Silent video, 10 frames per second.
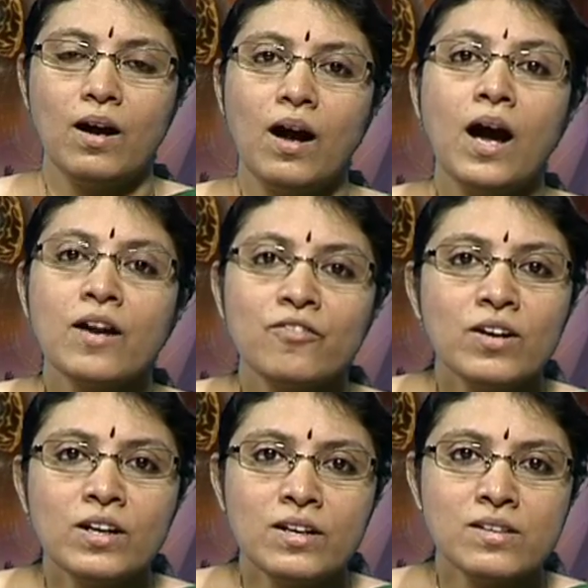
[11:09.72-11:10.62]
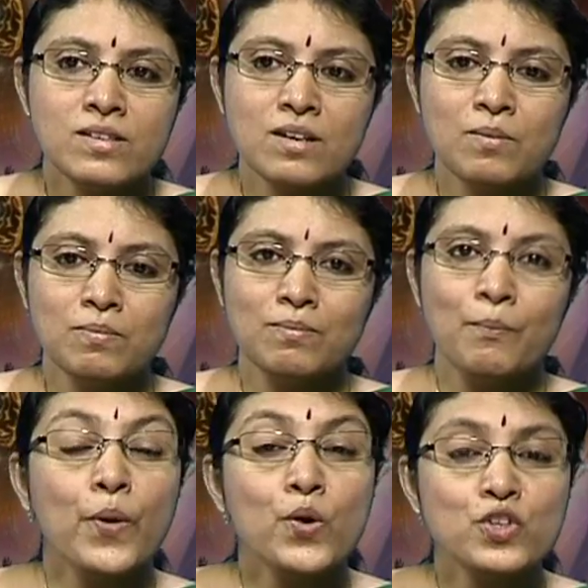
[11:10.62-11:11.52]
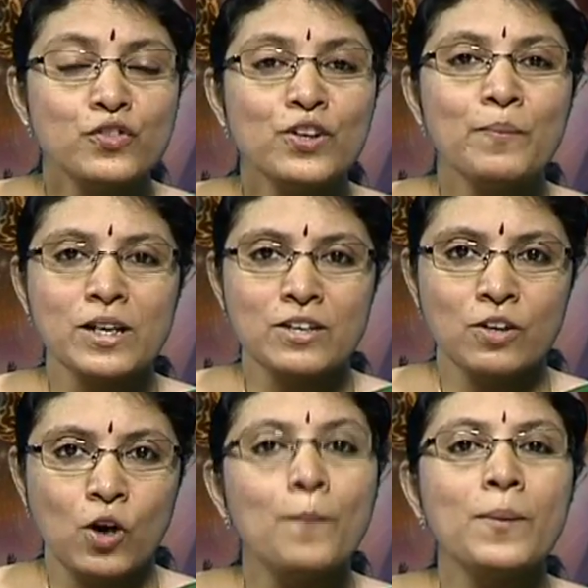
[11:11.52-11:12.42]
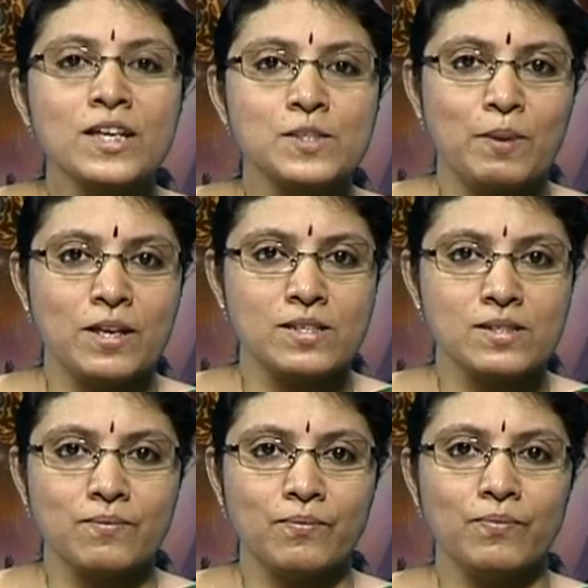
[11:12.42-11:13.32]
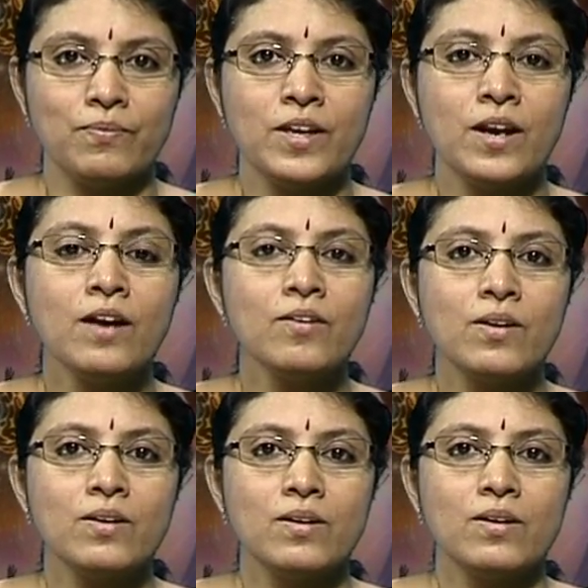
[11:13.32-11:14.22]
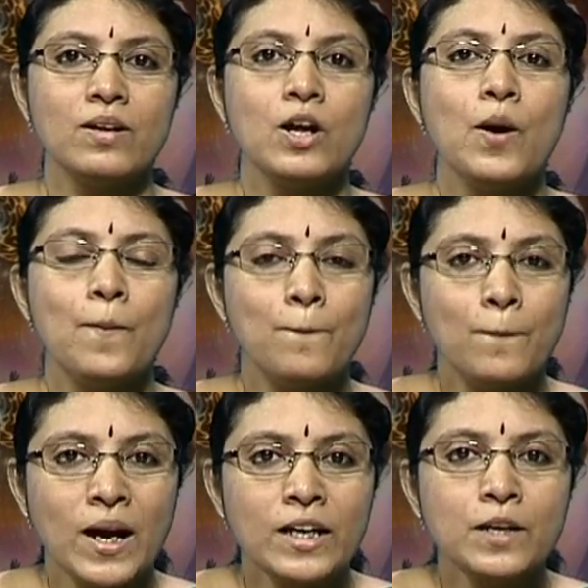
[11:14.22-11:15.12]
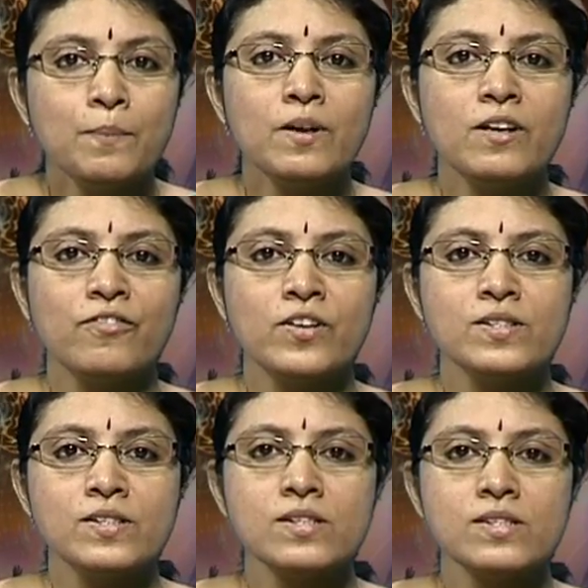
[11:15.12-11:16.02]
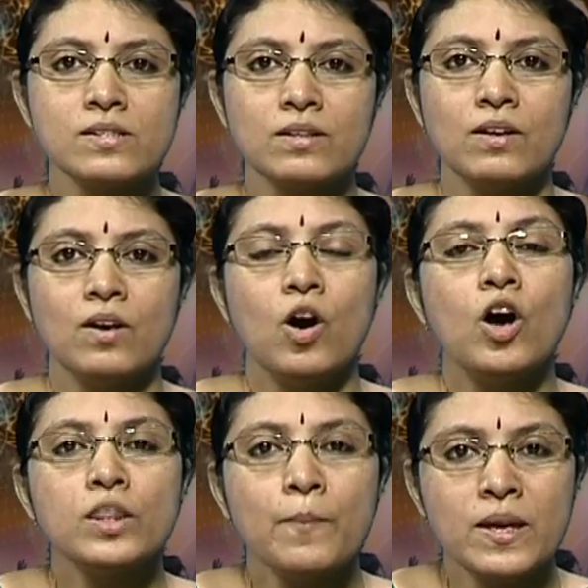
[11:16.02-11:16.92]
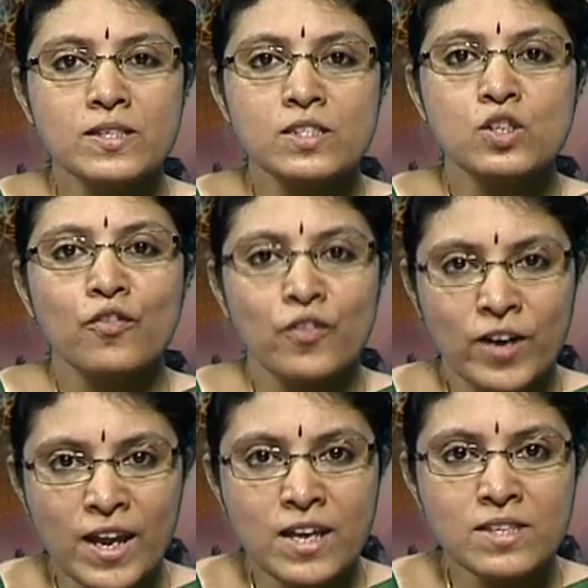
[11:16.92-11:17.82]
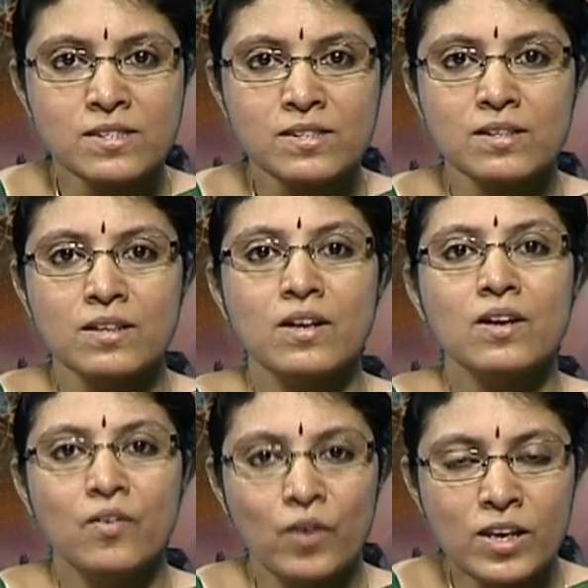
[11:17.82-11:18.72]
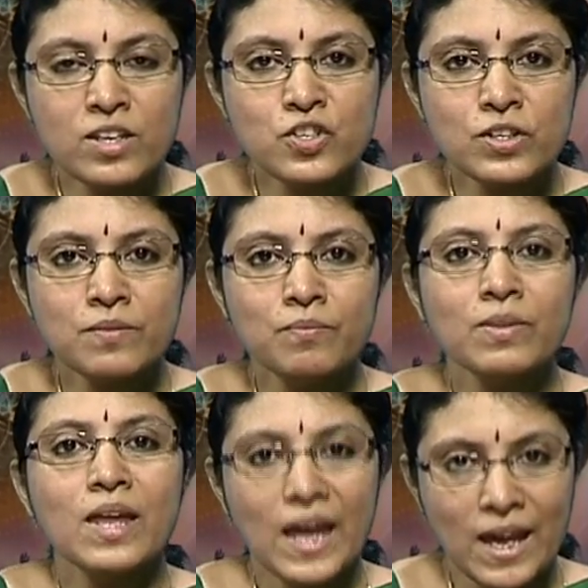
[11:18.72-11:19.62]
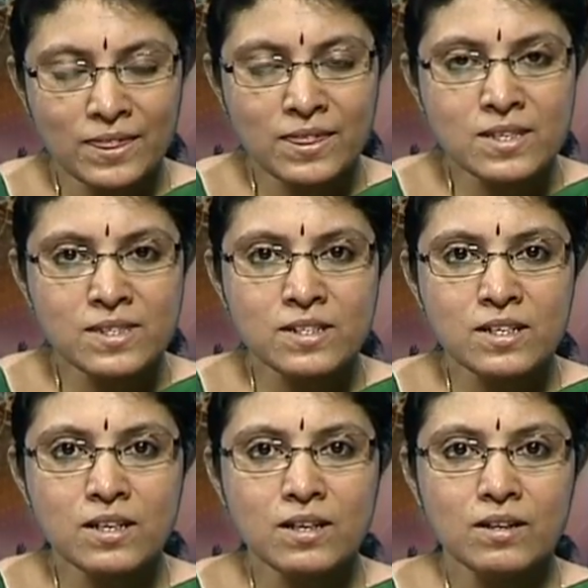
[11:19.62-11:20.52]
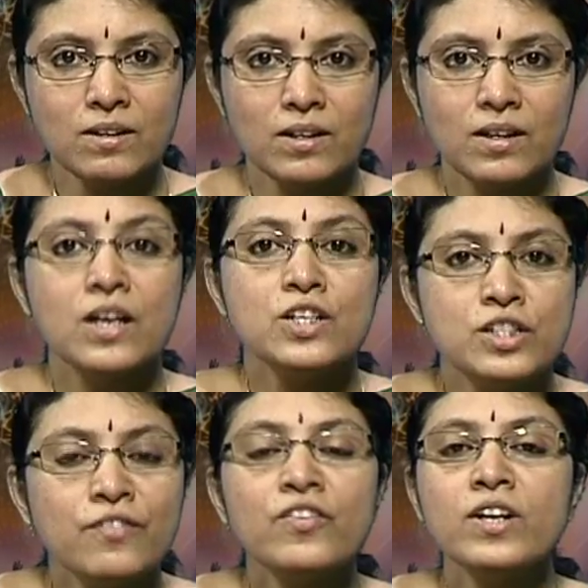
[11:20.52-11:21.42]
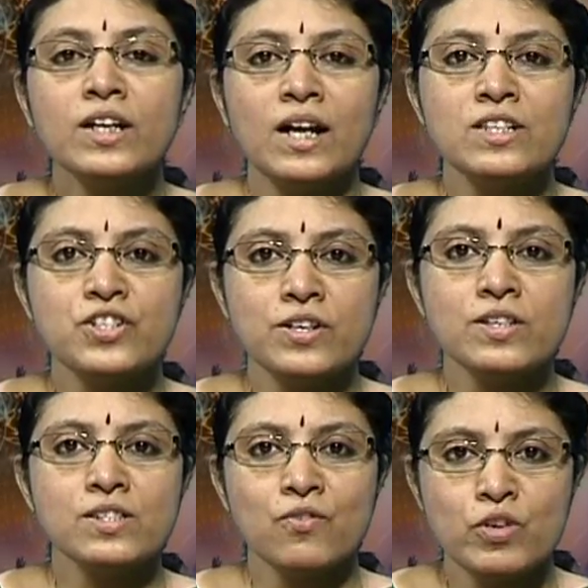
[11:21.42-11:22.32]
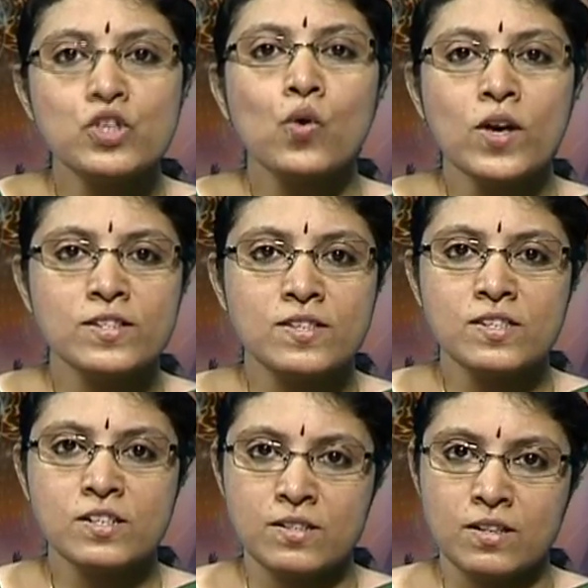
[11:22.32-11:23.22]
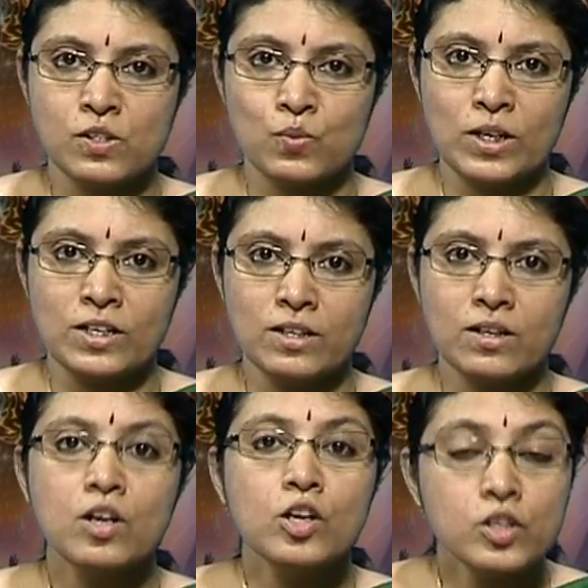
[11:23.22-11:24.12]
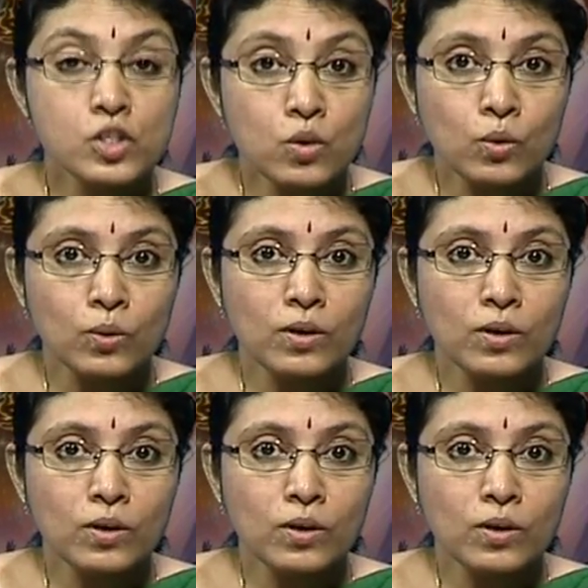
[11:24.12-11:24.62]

Our world is a beautiful but a complex place. There are multiple differences on the basis of race, religion, ethnicity, different cultures which coexist in this world. So,